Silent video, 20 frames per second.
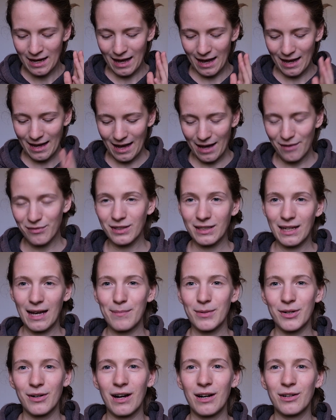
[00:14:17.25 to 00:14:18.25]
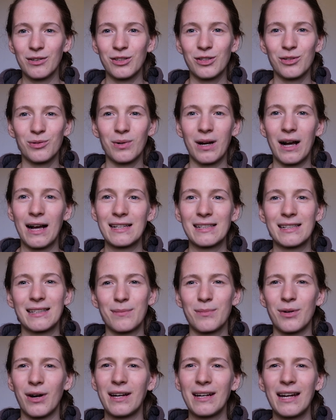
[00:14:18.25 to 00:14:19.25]
I haven't come around to ask
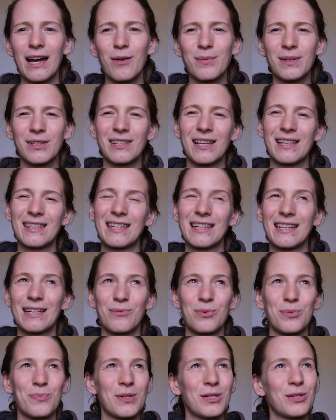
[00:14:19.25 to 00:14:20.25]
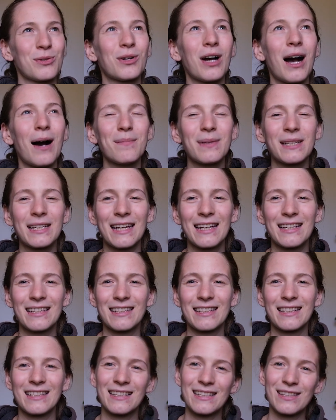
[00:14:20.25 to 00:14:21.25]
them right now because I think it would be too
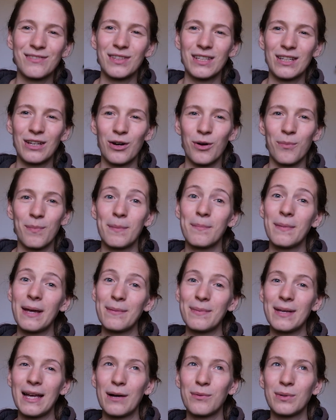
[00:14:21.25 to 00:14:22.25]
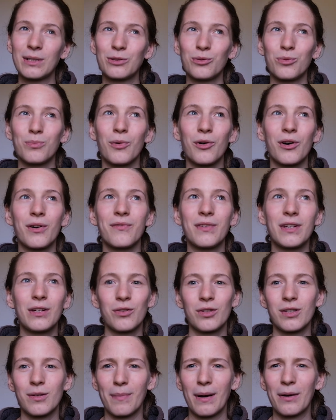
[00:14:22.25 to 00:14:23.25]
complicated in this video, but maybe I will do more
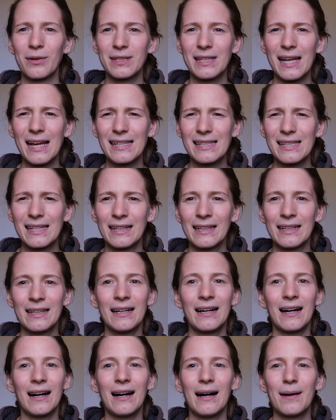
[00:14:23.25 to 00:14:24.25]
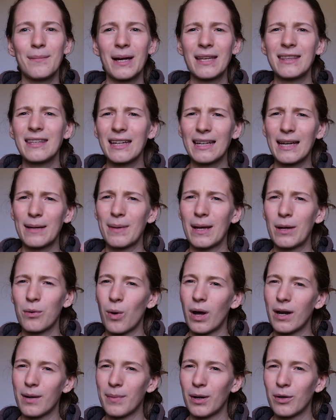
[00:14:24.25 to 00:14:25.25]
videos about that. I think I made
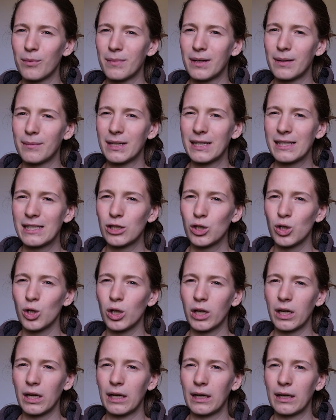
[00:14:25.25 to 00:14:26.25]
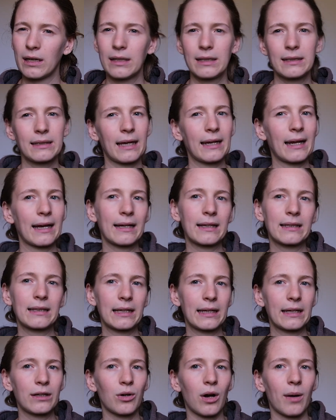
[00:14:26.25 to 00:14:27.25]
one about minimalist cooking that I can
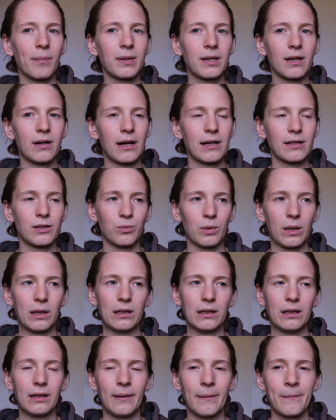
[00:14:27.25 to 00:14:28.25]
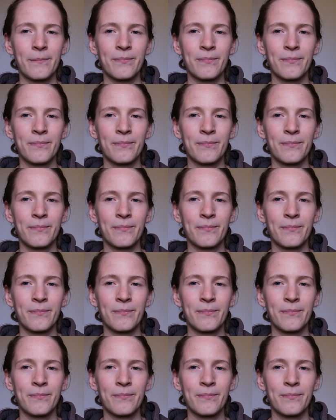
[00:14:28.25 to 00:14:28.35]
link you up here as well.